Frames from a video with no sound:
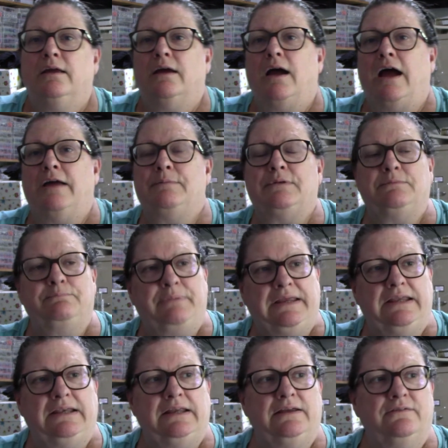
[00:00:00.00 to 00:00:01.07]
I've been
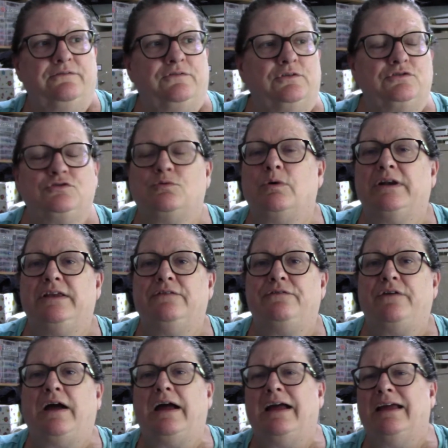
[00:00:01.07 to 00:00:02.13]
beading for
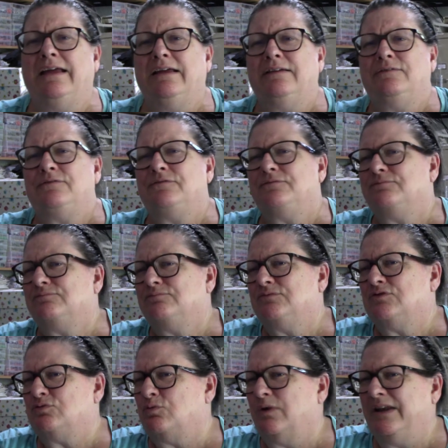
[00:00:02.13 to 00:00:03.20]

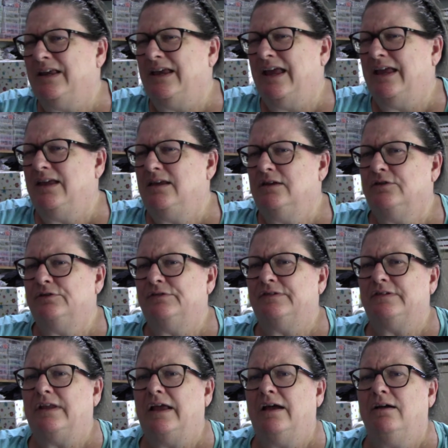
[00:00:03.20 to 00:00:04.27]
28 years
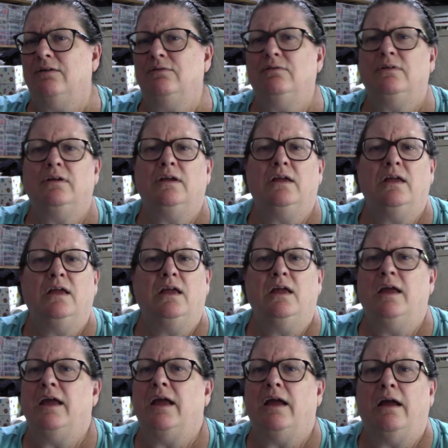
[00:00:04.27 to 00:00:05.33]
now.
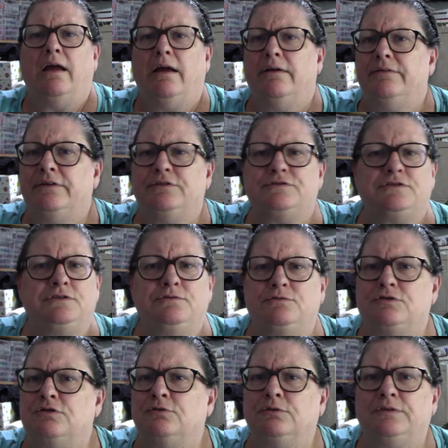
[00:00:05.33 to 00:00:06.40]
There's new
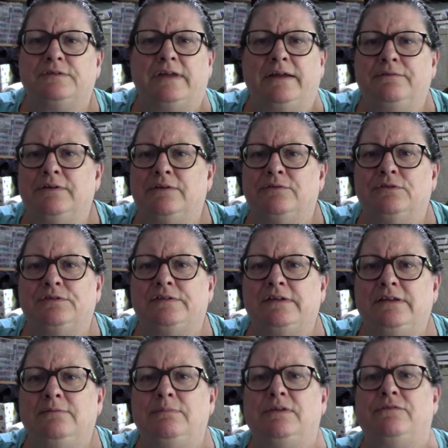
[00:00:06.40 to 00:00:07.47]
tools I've never
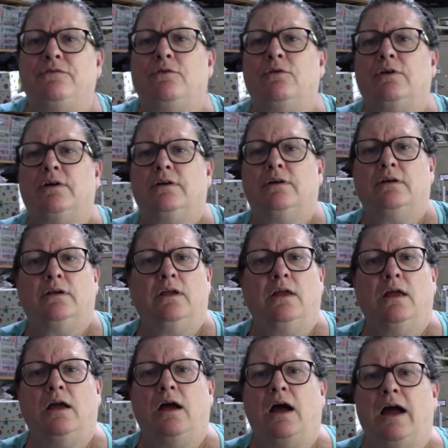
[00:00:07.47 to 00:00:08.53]
seen before.
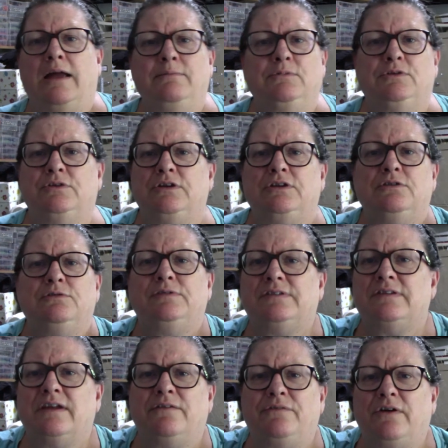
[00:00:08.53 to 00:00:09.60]
I'm learning new
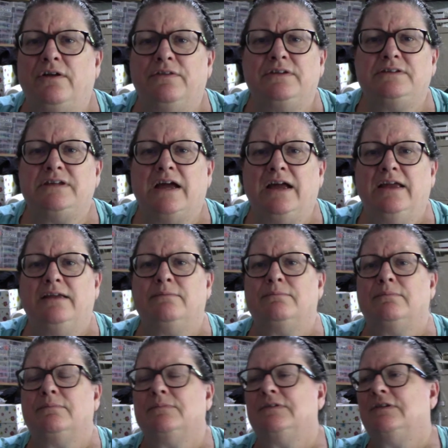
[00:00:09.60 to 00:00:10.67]
stuff all the time.
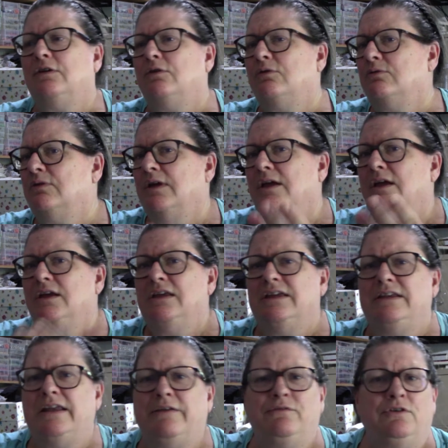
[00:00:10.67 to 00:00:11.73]
So you
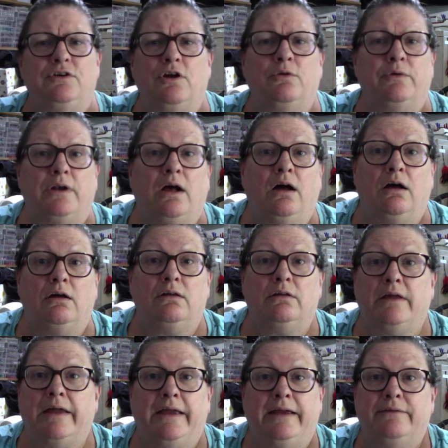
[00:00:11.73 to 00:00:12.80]
never know it all,
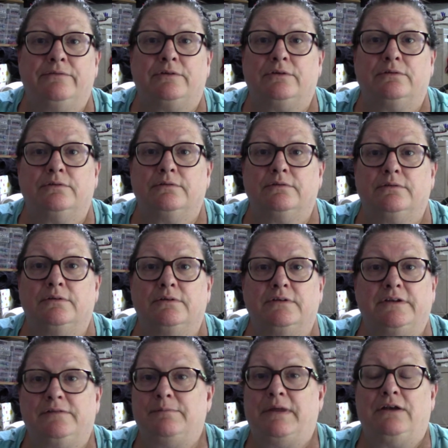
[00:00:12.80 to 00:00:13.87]
ever. It
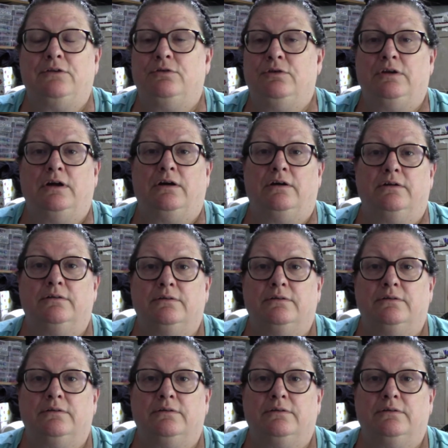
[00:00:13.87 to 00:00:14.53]
doesn't matter who you are.